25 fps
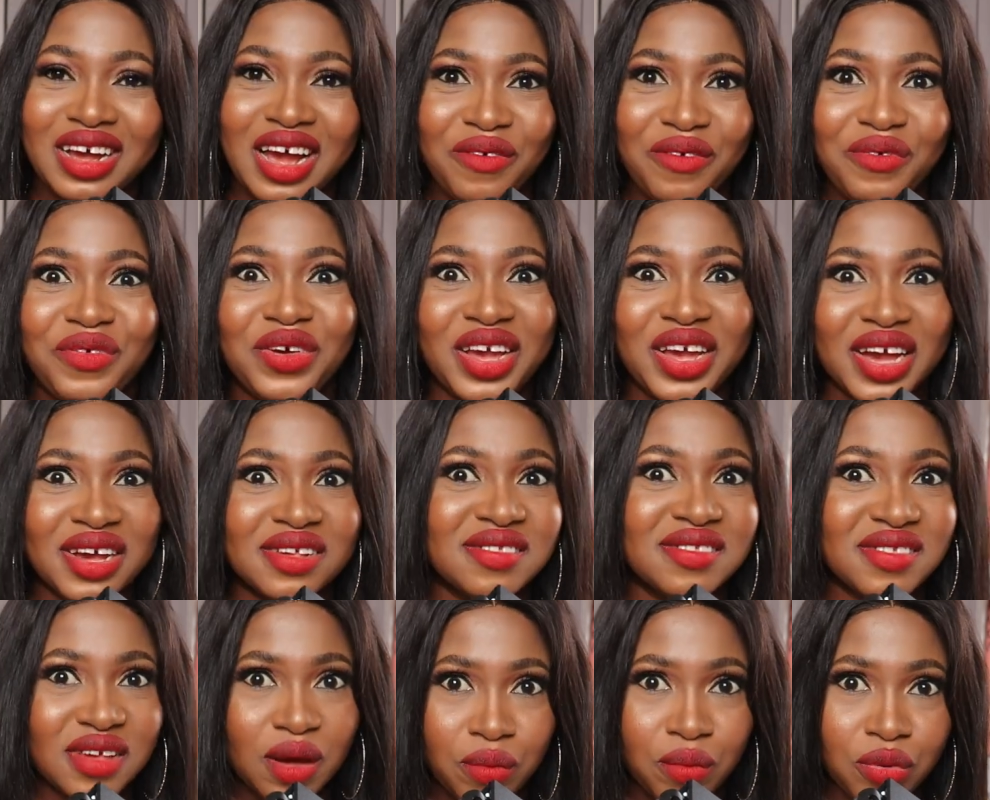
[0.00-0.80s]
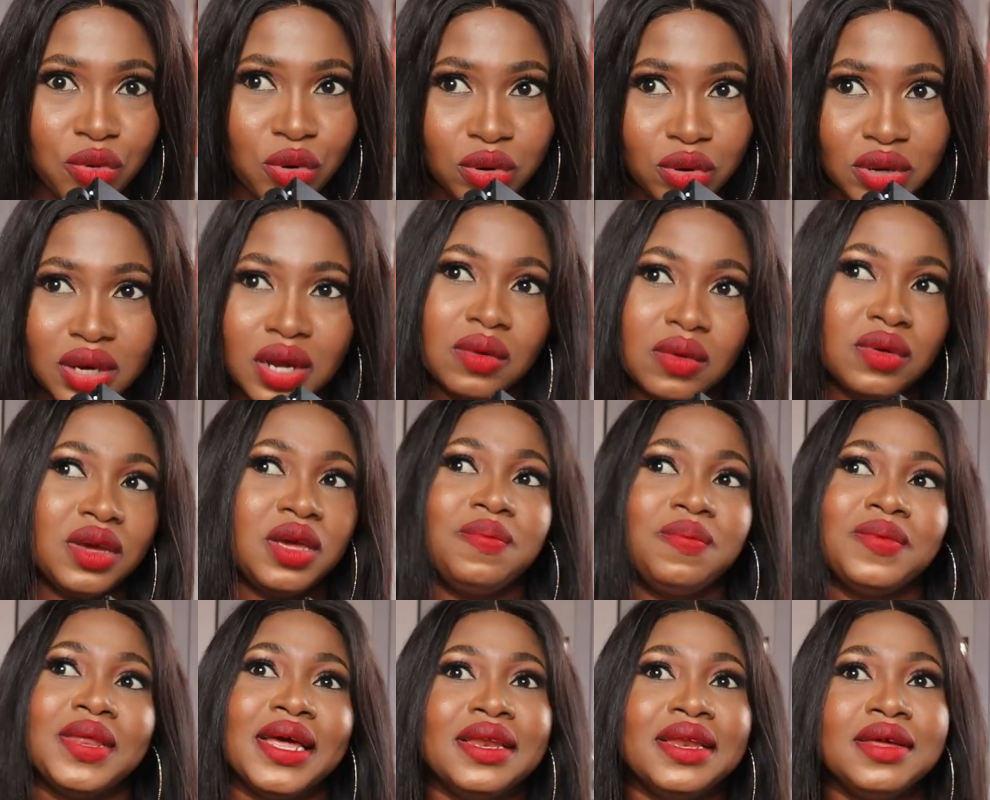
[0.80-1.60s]
Africans abroad, that will
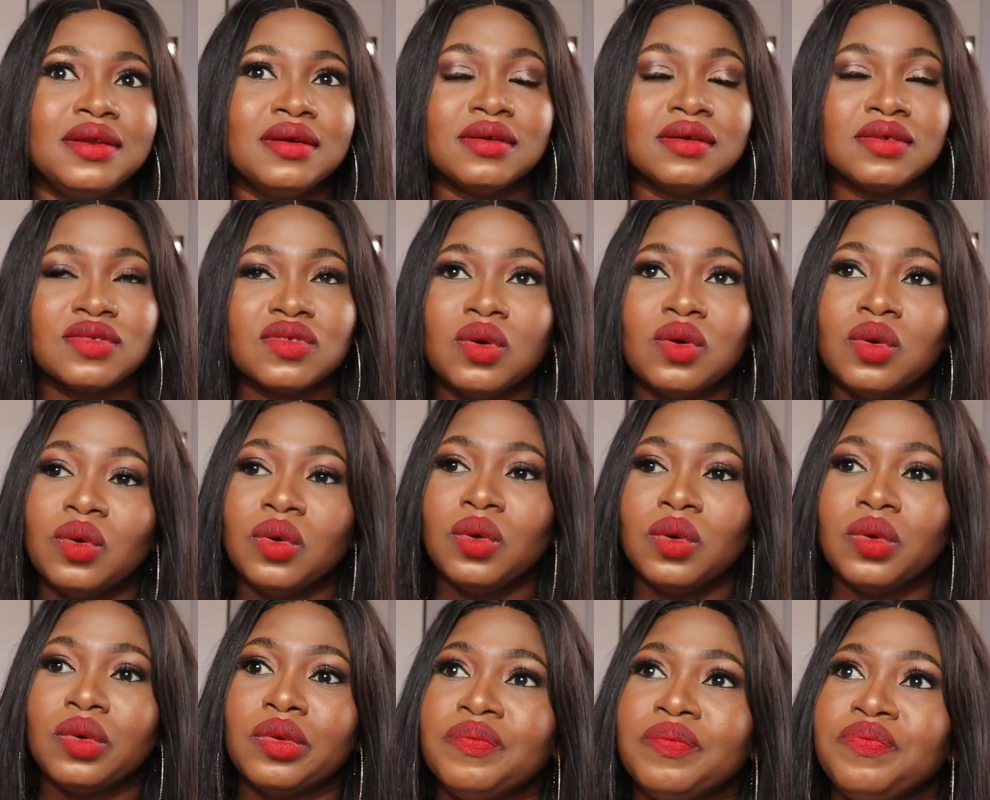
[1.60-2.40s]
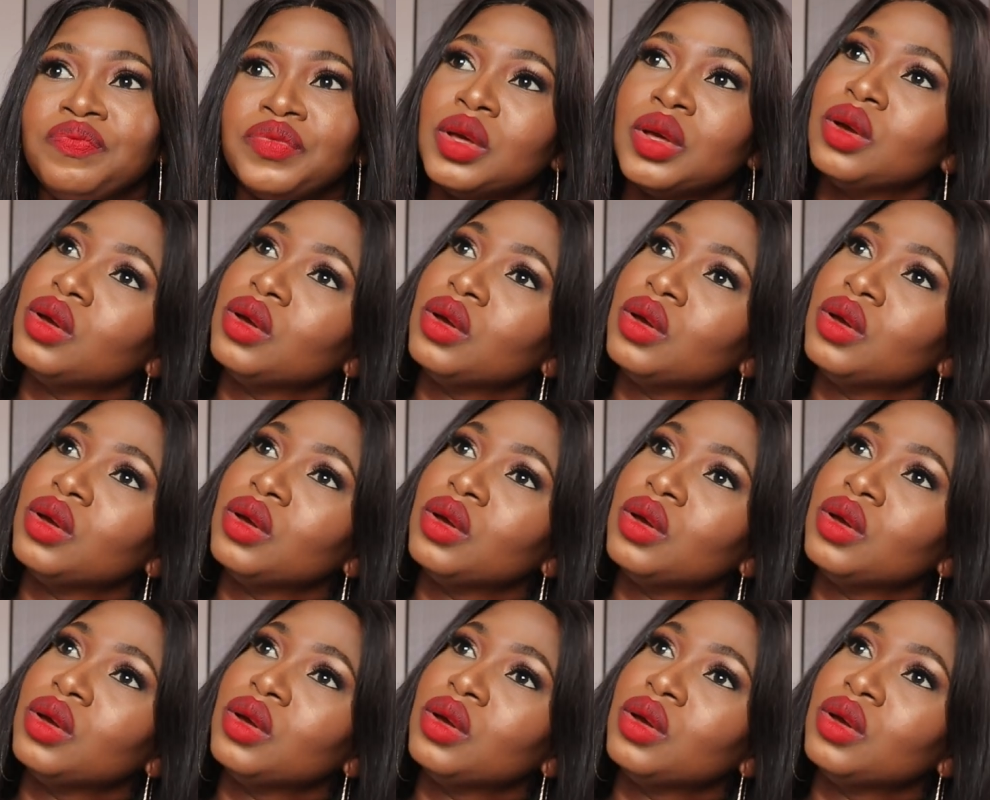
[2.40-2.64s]
keep telling us, oh,